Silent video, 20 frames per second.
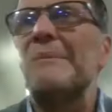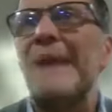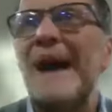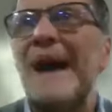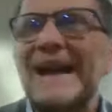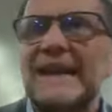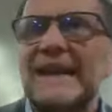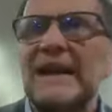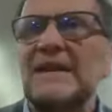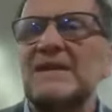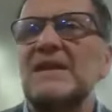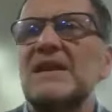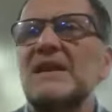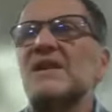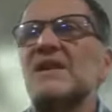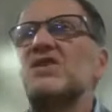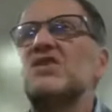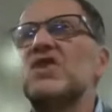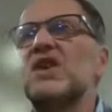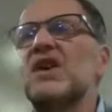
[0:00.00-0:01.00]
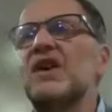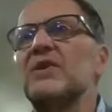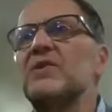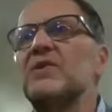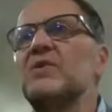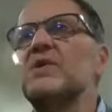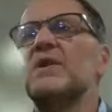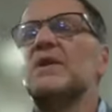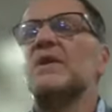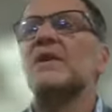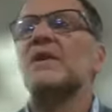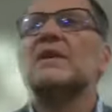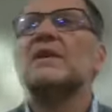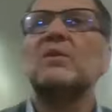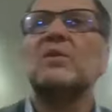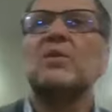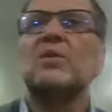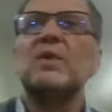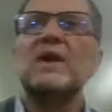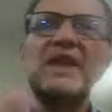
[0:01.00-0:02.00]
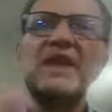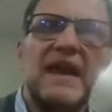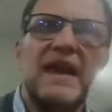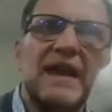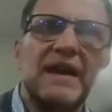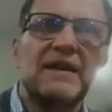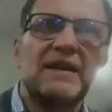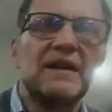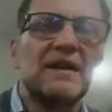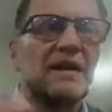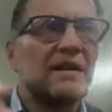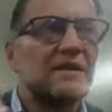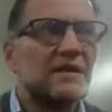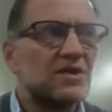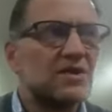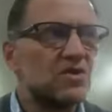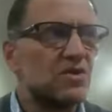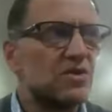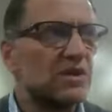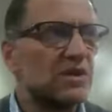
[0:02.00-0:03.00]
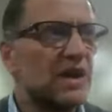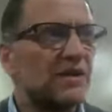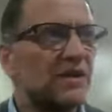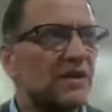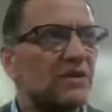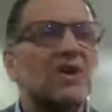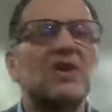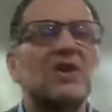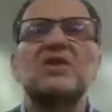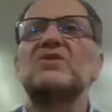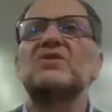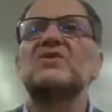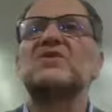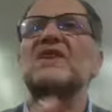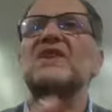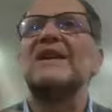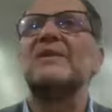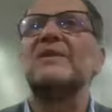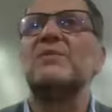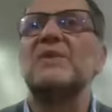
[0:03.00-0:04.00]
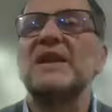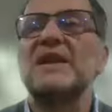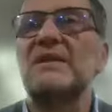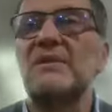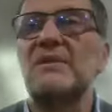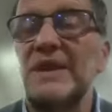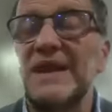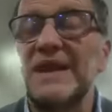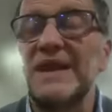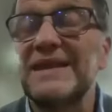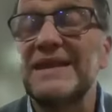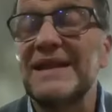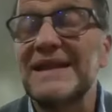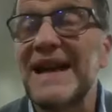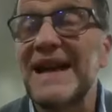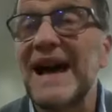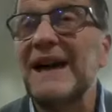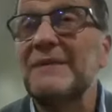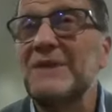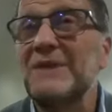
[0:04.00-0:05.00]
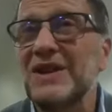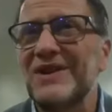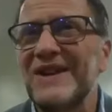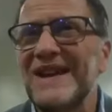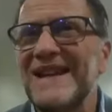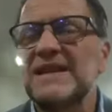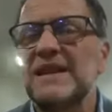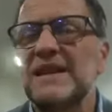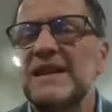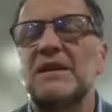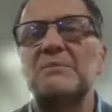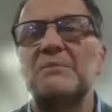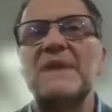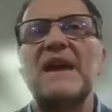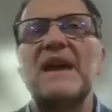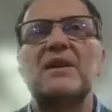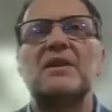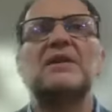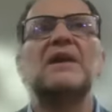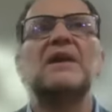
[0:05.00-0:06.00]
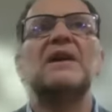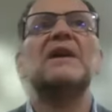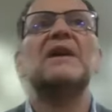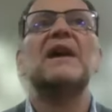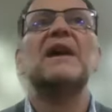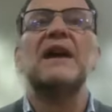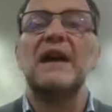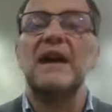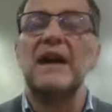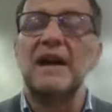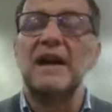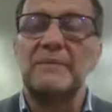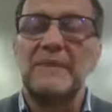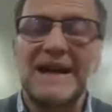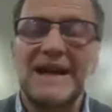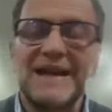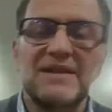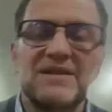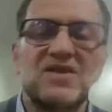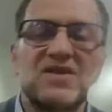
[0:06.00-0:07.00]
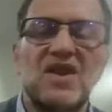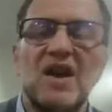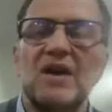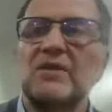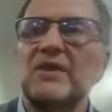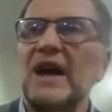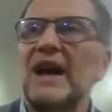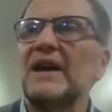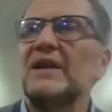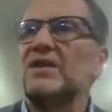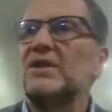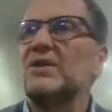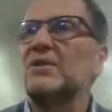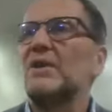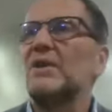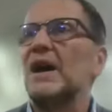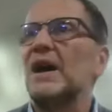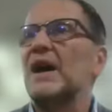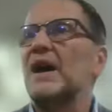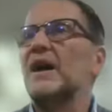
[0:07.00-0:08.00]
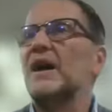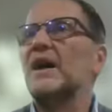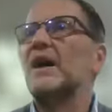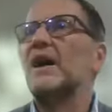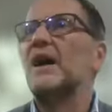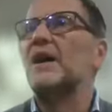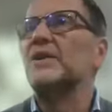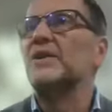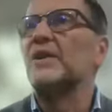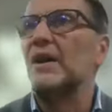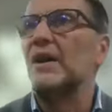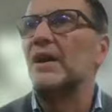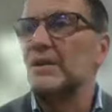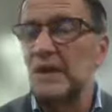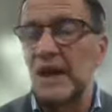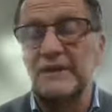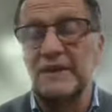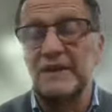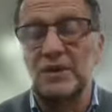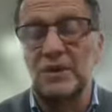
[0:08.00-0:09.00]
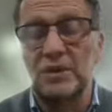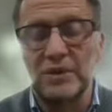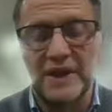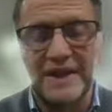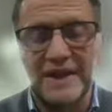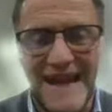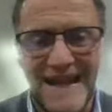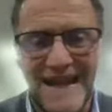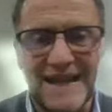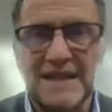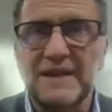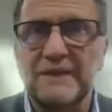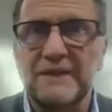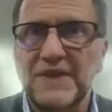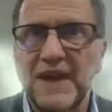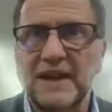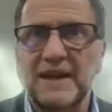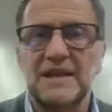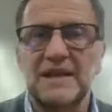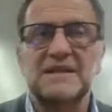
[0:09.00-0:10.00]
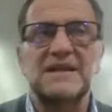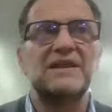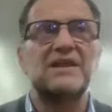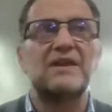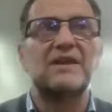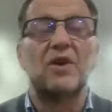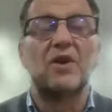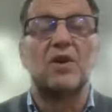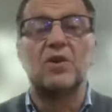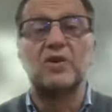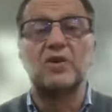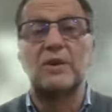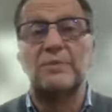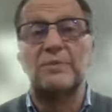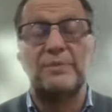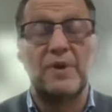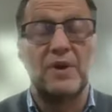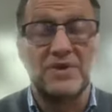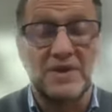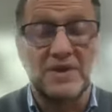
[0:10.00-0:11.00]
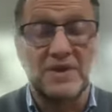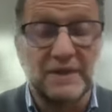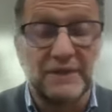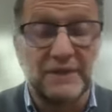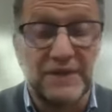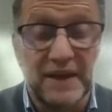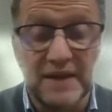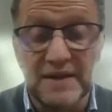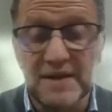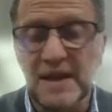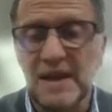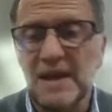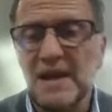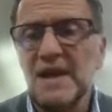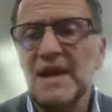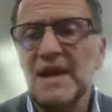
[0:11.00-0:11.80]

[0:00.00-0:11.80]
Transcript: Magid to within the Shulchan Aruch, to, with, within the time that you're eating the meal, um, and so that you uh, are not having all the negative things and you've got all the positive things.